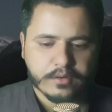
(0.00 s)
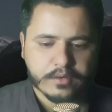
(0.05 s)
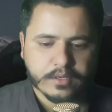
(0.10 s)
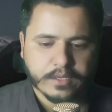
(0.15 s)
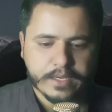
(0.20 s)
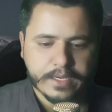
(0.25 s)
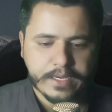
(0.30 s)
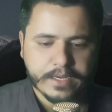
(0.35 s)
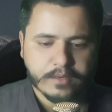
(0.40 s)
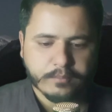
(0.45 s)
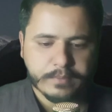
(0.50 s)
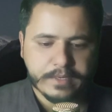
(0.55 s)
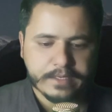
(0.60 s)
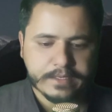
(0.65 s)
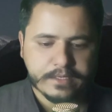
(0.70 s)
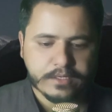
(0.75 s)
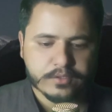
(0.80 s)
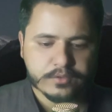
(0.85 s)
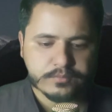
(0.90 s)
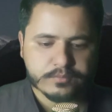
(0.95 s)
and
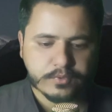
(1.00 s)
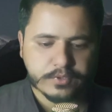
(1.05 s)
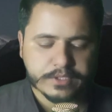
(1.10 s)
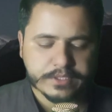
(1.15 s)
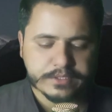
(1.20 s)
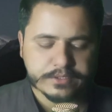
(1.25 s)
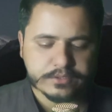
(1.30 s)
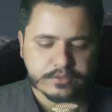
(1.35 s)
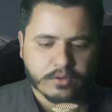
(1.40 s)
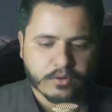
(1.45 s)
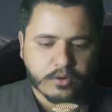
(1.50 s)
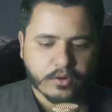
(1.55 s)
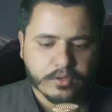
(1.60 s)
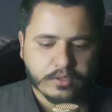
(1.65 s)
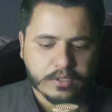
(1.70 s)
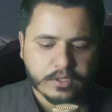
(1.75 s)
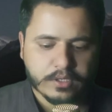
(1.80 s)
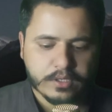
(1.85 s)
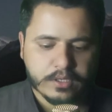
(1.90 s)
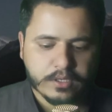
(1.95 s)
maintenance mode is
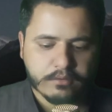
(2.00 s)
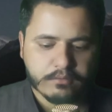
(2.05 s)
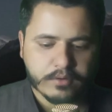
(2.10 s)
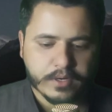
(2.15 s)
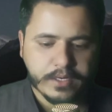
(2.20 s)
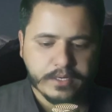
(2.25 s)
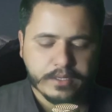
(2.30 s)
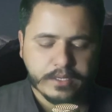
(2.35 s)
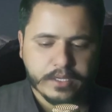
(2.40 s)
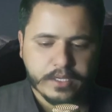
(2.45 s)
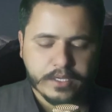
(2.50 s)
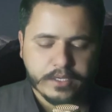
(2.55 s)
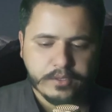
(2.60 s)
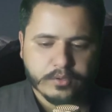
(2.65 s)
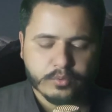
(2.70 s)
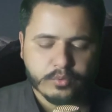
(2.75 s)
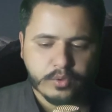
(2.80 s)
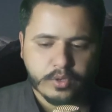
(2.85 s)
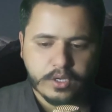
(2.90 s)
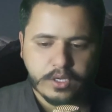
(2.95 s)
on, right?
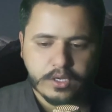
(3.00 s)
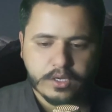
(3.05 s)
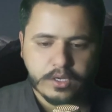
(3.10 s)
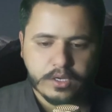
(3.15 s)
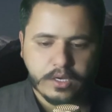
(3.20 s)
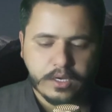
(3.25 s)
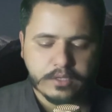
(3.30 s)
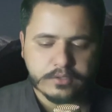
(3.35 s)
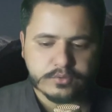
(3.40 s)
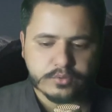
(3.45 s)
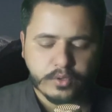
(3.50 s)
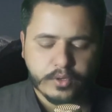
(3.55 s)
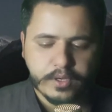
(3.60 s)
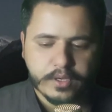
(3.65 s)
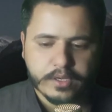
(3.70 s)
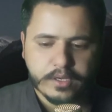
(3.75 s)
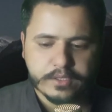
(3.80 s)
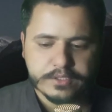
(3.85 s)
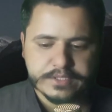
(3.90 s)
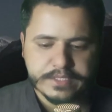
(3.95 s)
You also
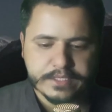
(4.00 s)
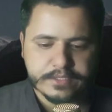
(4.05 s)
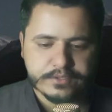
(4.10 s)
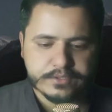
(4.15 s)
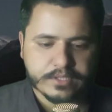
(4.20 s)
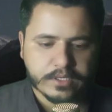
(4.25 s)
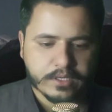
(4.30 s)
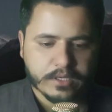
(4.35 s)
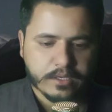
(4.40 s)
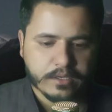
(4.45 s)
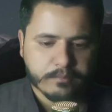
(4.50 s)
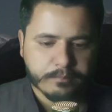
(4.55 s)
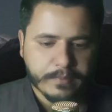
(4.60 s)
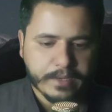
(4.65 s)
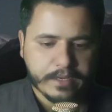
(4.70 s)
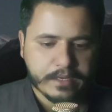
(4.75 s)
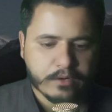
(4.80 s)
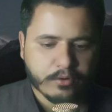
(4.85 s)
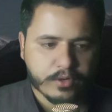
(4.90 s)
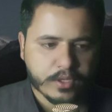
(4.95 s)
change the
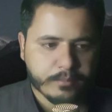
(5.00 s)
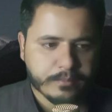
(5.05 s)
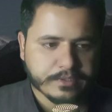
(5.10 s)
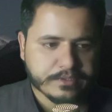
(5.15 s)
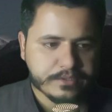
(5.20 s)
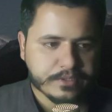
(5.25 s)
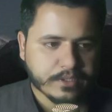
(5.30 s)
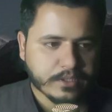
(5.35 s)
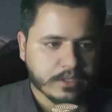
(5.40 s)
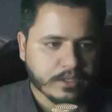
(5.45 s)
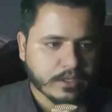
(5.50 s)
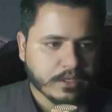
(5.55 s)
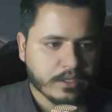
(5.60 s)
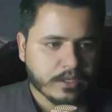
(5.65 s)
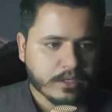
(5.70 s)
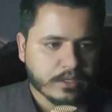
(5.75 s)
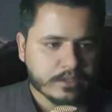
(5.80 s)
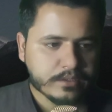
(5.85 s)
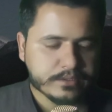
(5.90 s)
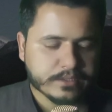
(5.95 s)
background image,
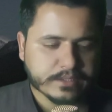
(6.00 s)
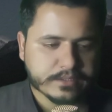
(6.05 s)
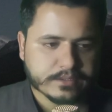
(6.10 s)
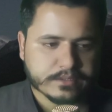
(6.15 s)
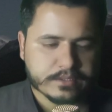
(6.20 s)
just